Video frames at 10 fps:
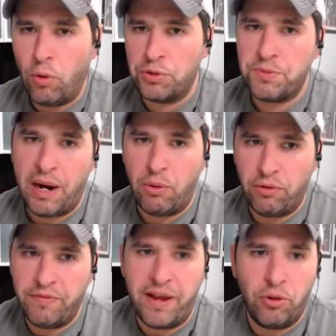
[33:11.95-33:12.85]
horsepower
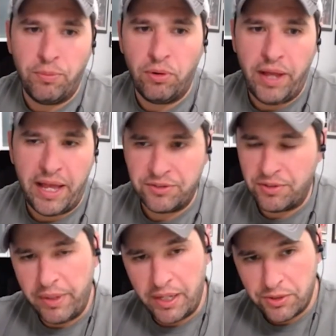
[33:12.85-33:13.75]
available has
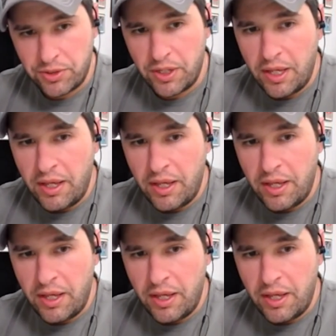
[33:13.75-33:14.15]
diminished